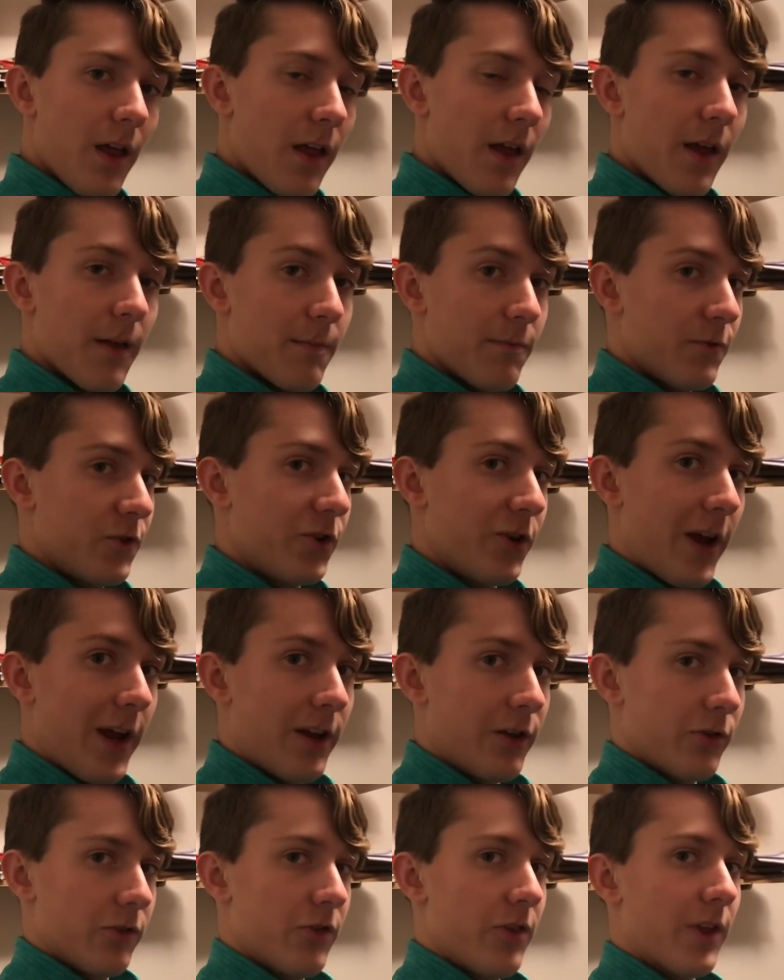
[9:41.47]
it
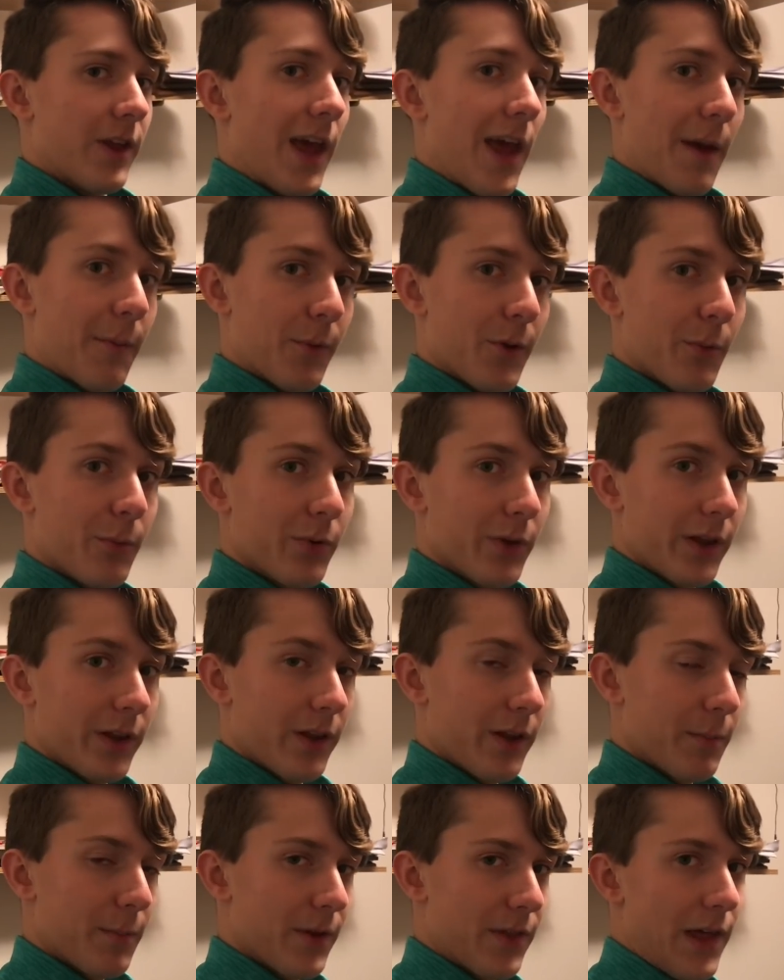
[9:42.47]
changed the game
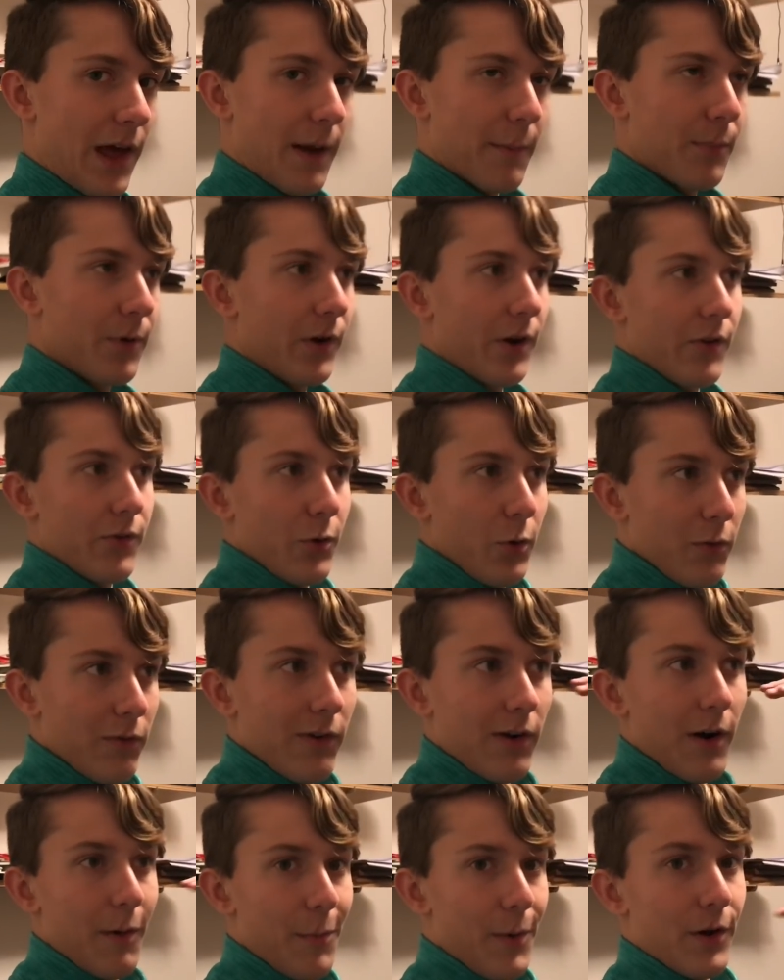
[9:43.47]
completely, but that put us
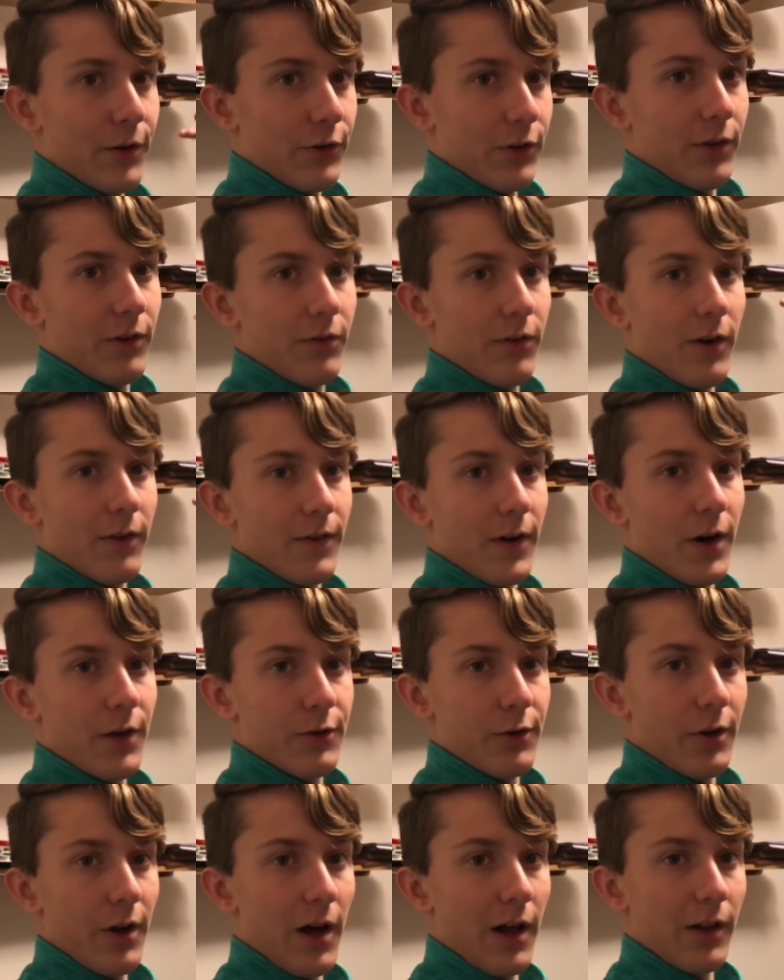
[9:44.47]
over our budget of
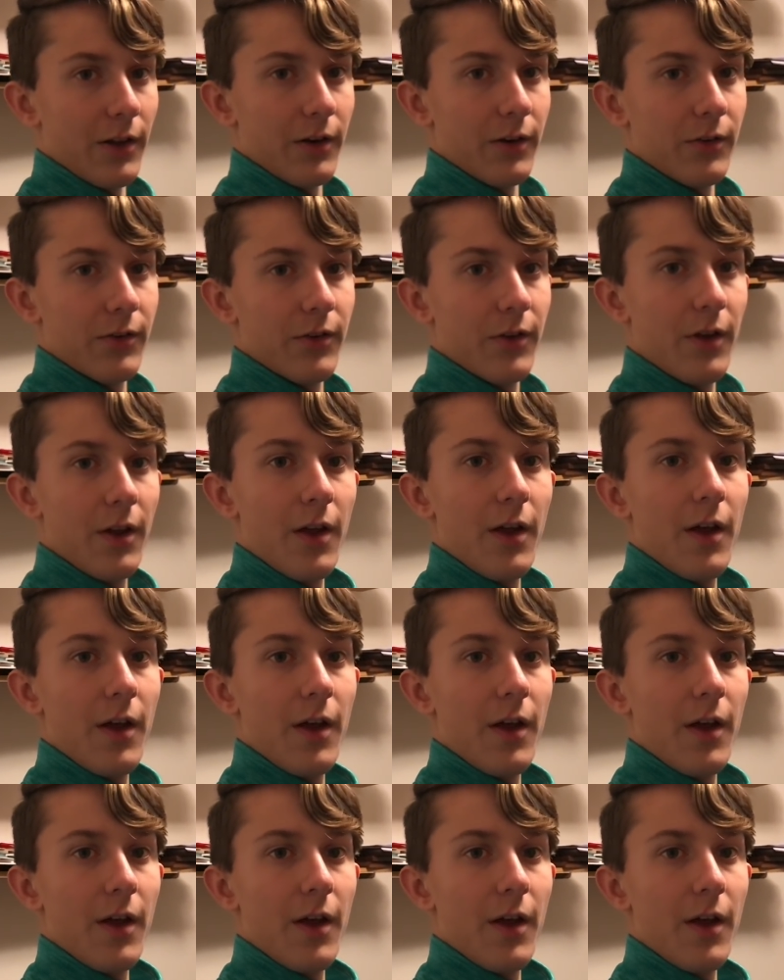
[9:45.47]
$100.